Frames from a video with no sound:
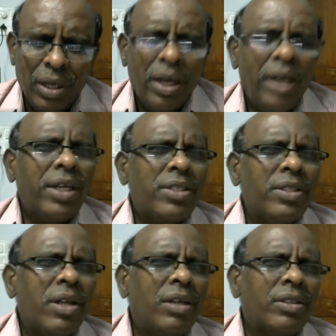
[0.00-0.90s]
It is
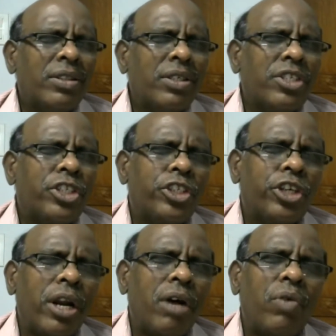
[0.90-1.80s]
not just
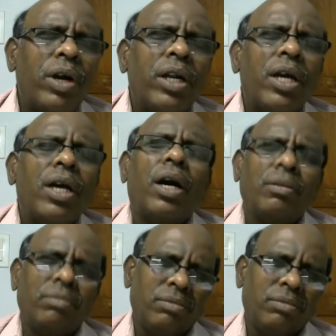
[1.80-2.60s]
Shravana.